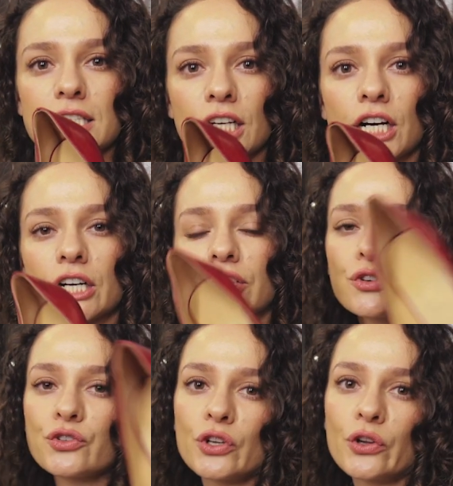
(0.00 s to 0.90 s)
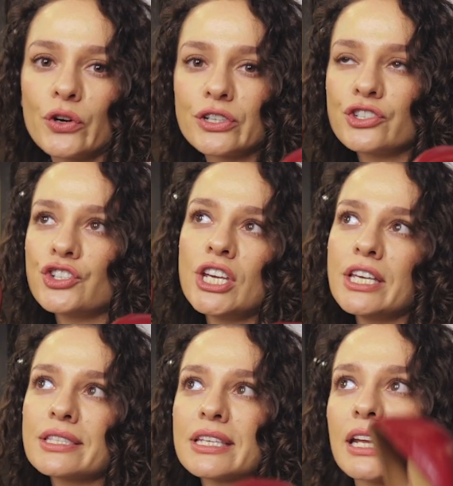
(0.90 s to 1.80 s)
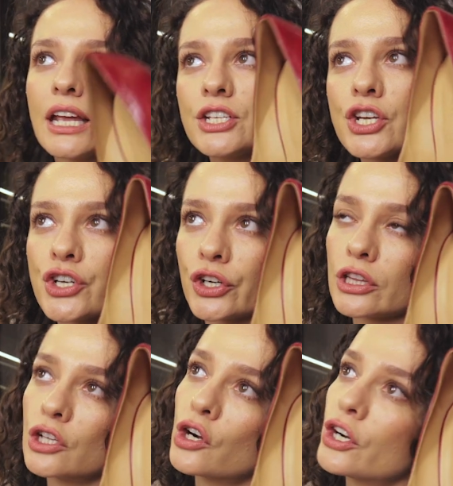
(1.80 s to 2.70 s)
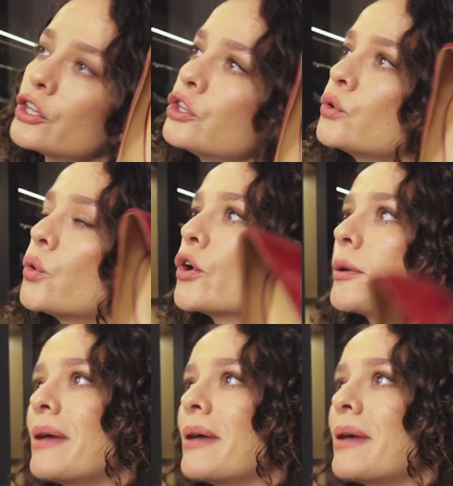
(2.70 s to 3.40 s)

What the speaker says: skirt, your jeans and a t-shirt look, your